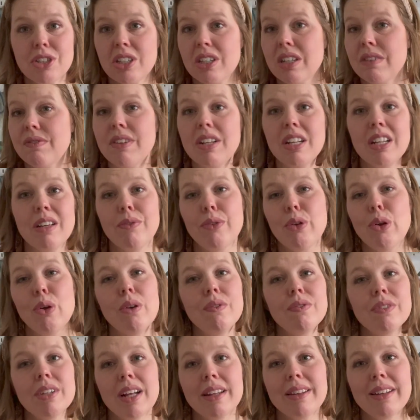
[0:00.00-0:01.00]
If any of you
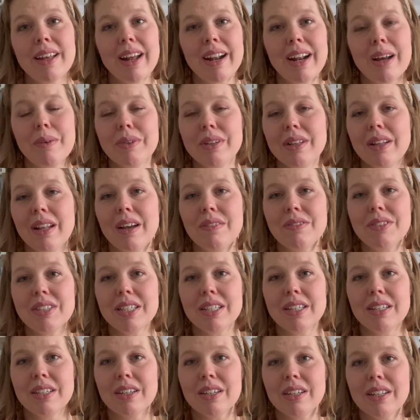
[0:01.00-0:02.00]
have done that, I would love to
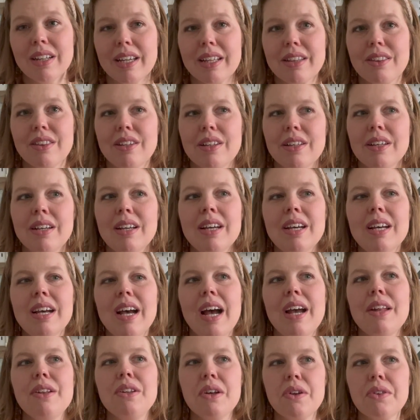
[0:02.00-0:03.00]
hear. Like,
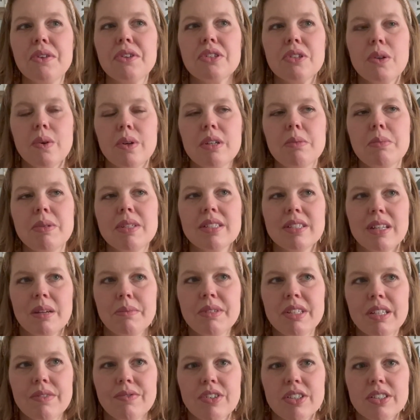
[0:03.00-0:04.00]
I know there's going to be some
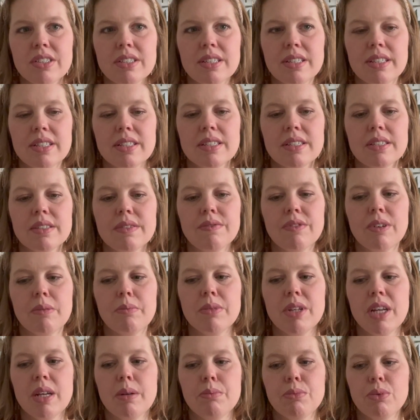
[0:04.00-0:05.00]
differences from
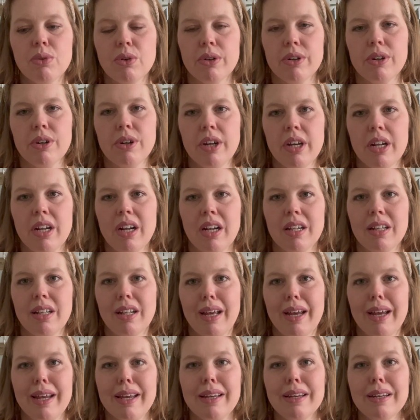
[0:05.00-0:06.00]
embroidering on
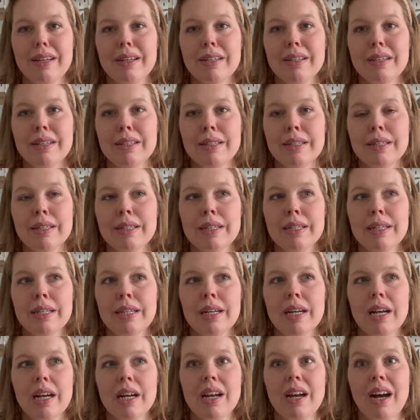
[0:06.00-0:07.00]
like
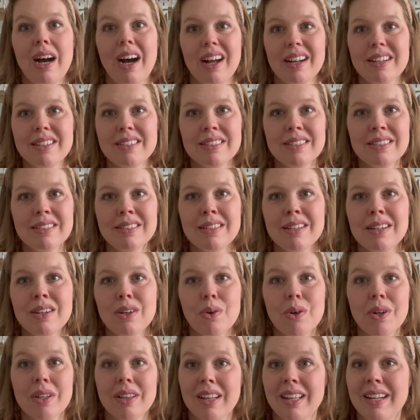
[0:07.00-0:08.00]
cotton
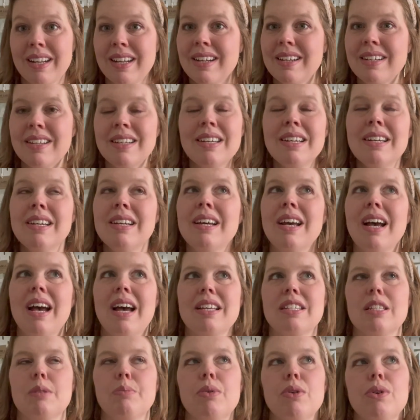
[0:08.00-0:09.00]
or linen
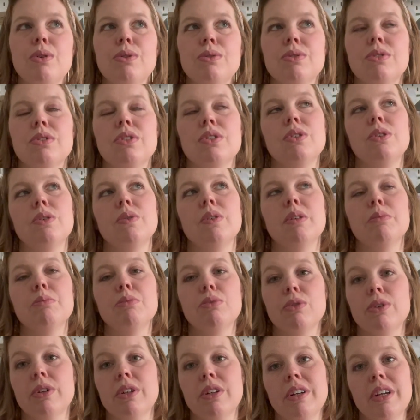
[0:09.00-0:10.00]
as opposed to
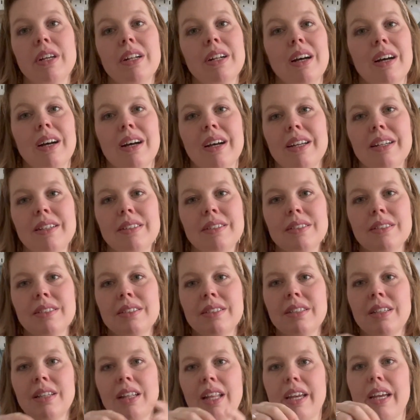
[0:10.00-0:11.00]
embroidering on
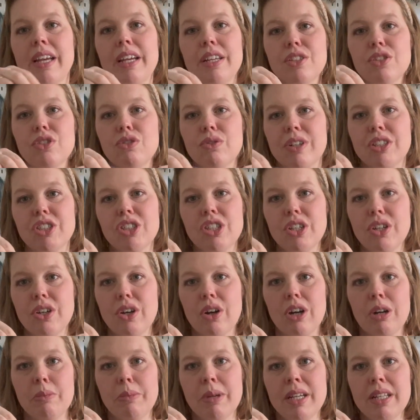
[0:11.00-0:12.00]
like a stretchy
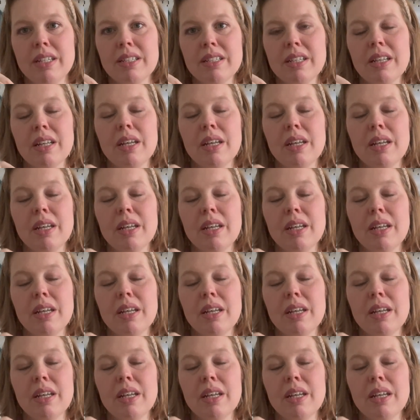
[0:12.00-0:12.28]
garment.